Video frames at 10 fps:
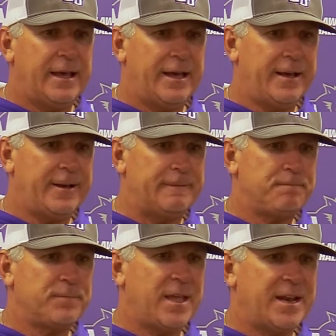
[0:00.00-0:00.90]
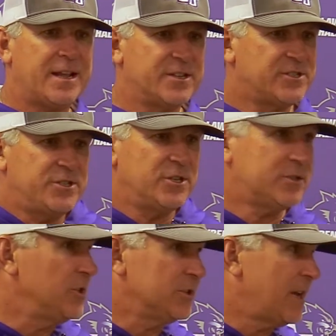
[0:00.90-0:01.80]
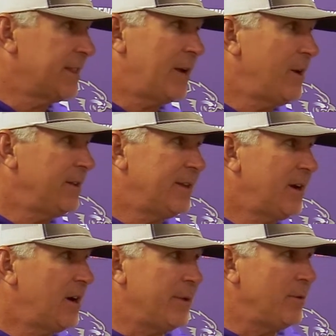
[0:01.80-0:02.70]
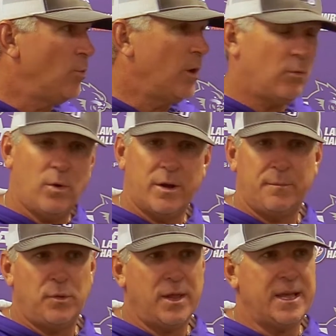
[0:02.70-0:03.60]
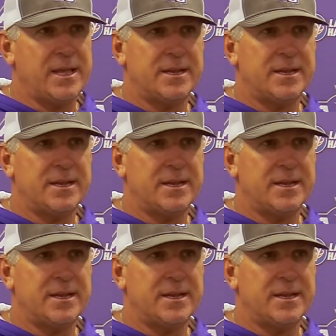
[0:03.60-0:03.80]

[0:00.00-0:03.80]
In it, because just like that right there, I mean, what a play.